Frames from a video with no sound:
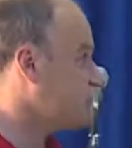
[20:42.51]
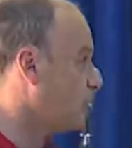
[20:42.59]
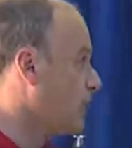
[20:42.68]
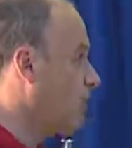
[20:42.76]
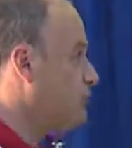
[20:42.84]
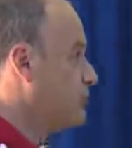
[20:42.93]

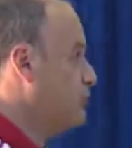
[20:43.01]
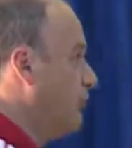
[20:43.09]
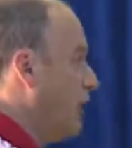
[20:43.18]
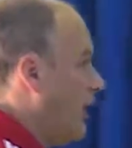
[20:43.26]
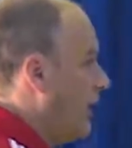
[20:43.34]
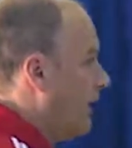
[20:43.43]
There are two
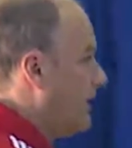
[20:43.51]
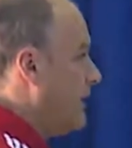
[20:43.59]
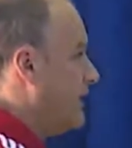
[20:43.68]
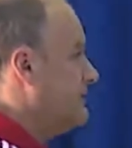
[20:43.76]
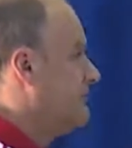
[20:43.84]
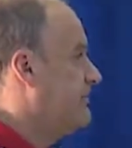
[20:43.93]

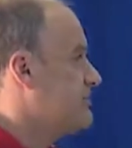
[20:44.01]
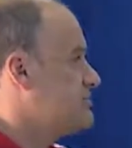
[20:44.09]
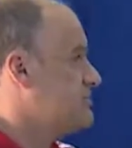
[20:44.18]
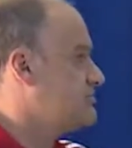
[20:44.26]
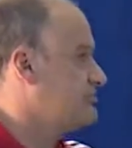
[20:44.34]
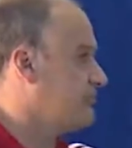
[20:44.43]

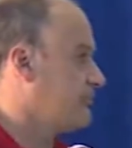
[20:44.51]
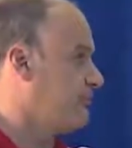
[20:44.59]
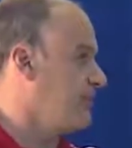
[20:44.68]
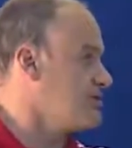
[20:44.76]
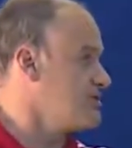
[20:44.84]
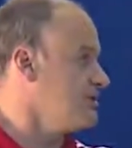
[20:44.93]
divisions,
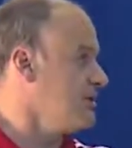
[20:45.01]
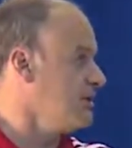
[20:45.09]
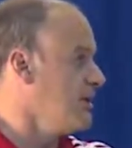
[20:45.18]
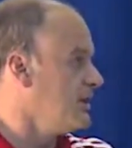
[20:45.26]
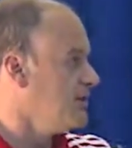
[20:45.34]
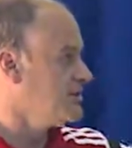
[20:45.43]
professional,
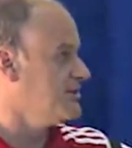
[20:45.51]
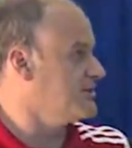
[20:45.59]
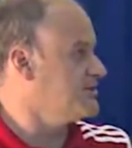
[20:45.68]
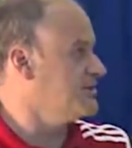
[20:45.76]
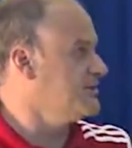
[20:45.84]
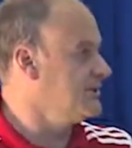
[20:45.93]

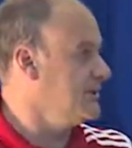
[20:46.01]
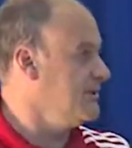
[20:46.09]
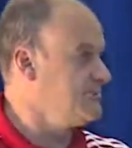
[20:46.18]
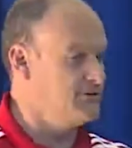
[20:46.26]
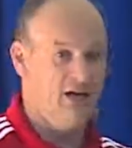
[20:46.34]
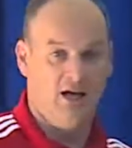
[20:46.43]
16
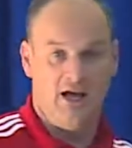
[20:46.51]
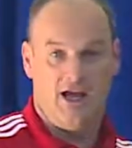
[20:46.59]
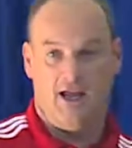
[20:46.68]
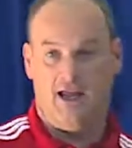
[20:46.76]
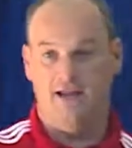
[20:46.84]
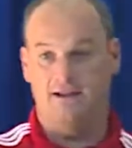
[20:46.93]
teams
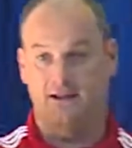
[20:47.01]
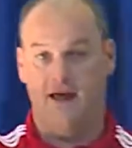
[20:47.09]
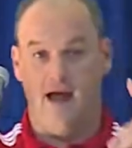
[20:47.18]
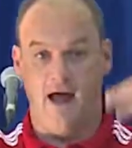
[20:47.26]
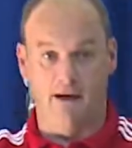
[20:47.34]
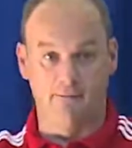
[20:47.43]
in
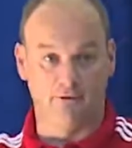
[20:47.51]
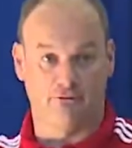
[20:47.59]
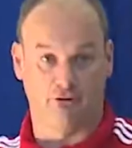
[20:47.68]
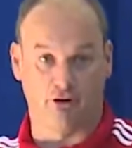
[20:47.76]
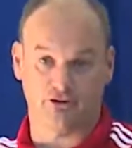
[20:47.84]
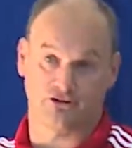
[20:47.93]
the
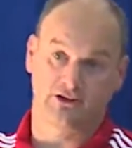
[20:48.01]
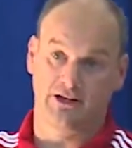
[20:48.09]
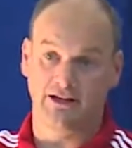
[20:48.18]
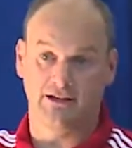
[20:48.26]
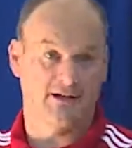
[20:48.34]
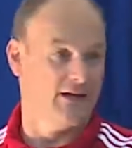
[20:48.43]
first
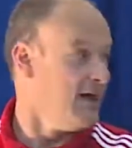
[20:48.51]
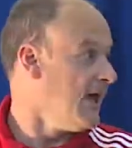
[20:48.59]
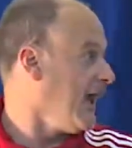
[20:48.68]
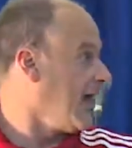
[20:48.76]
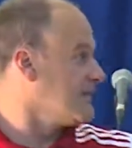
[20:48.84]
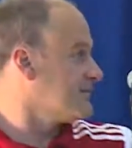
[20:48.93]
league,
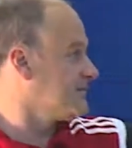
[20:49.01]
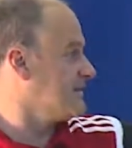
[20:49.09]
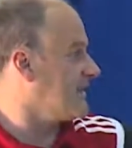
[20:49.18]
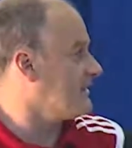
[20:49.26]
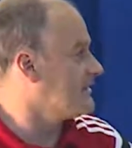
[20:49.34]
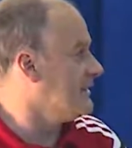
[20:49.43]
and the
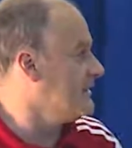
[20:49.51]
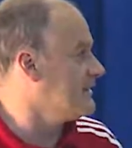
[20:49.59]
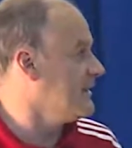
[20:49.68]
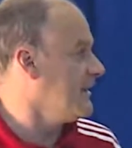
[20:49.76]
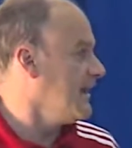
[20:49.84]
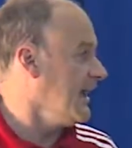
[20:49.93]
second league,
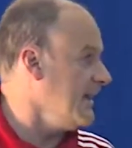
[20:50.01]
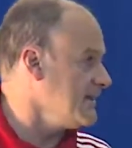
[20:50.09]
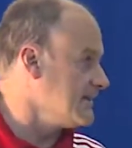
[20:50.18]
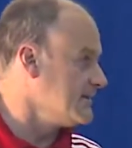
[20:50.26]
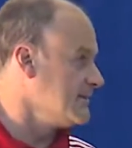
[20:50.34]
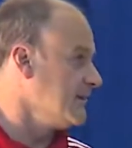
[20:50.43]

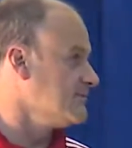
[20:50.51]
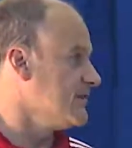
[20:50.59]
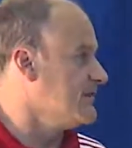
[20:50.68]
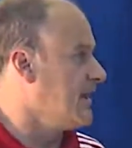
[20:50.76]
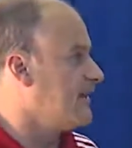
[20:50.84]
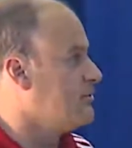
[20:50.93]
18 teams.
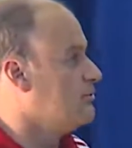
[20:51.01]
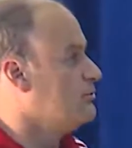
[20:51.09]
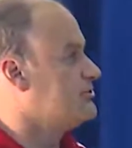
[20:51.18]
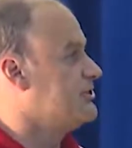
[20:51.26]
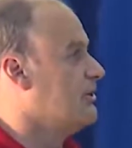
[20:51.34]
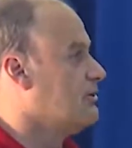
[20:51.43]
And then you
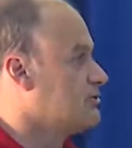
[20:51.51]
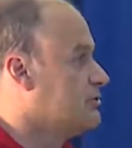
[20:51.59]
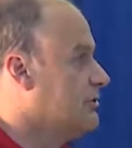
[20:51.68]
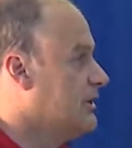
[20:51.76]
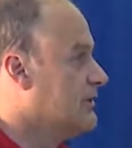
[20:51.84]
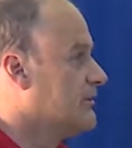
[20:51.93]
see also
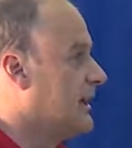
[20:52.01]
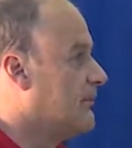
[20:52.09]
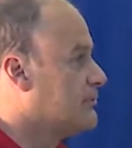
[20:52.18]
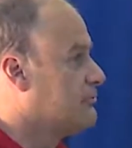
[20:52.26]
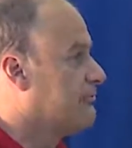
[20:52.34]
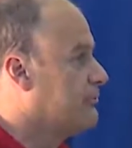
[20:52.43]
here in
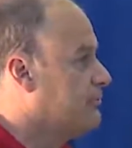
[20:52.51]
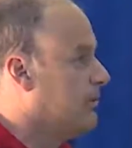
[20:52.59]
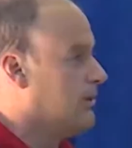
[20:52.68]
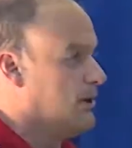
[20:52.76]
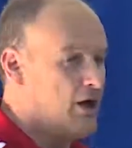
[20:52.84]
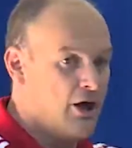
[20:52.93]
amateur
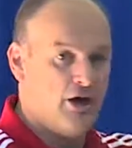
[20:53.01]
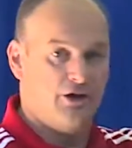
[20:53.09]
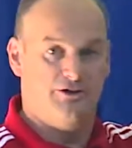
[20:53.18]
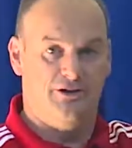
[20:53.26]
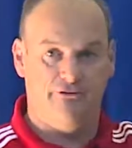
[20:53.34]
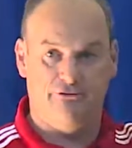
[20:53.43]
football
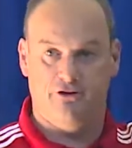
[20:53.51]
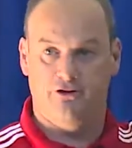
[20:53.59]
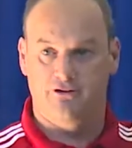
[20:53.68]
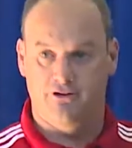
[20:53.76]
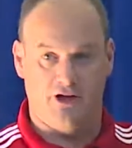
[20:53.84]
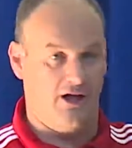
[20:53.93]

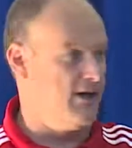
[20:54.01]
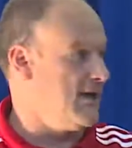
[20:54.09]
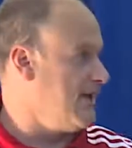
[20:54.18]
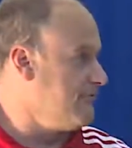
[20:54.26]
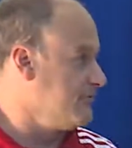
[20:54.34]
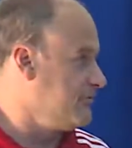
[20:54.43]
different
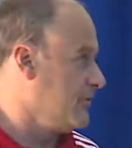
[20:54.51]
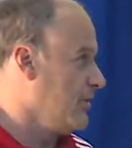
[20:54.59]
levels.